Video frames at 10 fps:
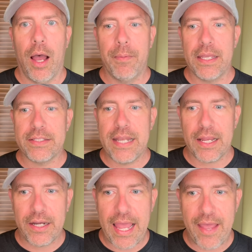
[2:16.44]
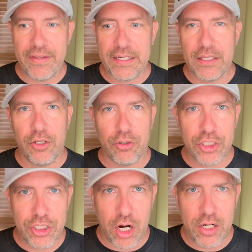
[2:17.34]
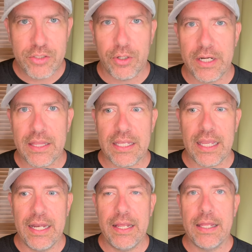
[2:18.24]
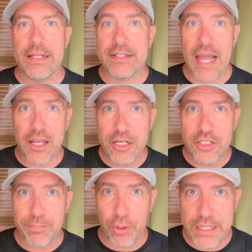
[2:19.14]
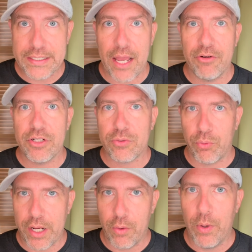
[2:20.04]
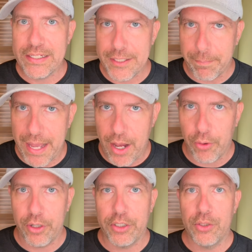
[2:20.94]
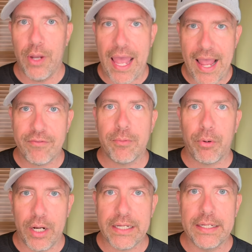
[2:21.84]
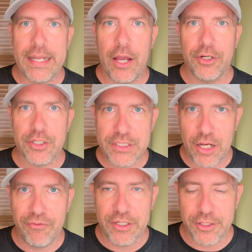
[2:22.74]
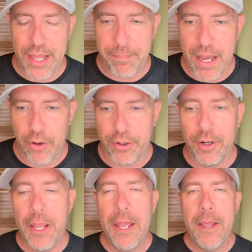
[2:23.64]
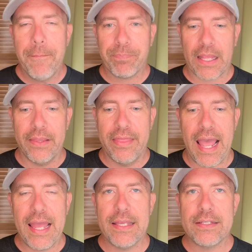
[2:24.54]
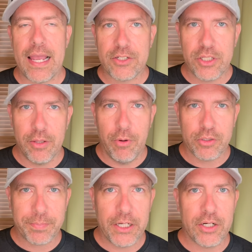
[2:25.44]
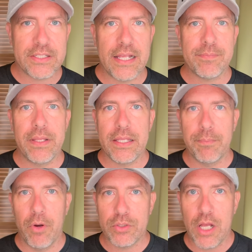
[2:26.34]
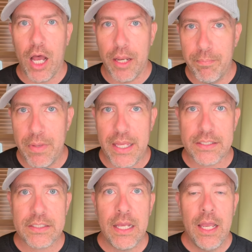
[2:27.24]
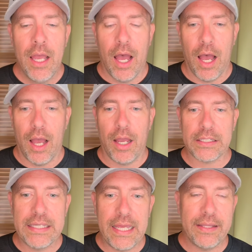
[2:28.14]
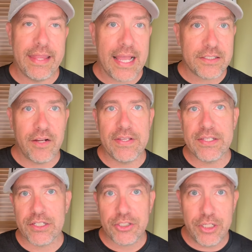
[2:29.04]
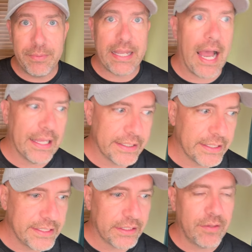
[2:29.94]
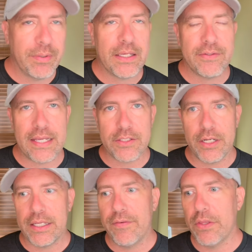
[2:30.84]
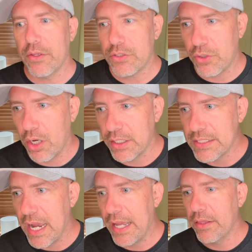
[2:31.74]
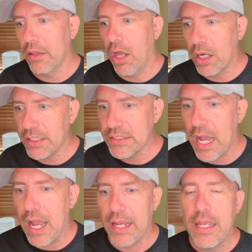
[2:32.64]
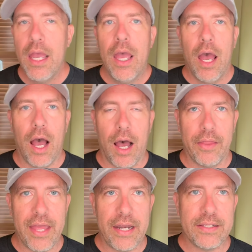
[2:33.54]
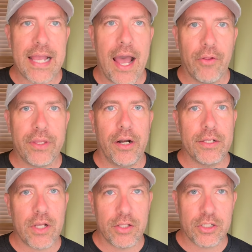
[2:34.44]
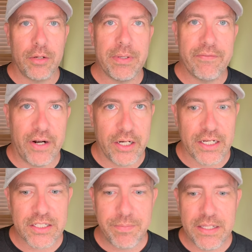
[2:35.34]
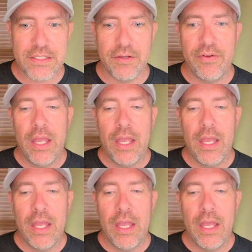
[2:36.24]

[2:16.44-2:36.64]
It's not going to have any little shards or anything in it, and it's not going to just break down just right away to powder. You have to break it down yourself into that powder. That is actually the most purest, that's been the most unmixed. Again, that stuff is extremely highly addictive, because that's going to give you the strongest high, the longest high that is out there, and it's also going to be very expensive.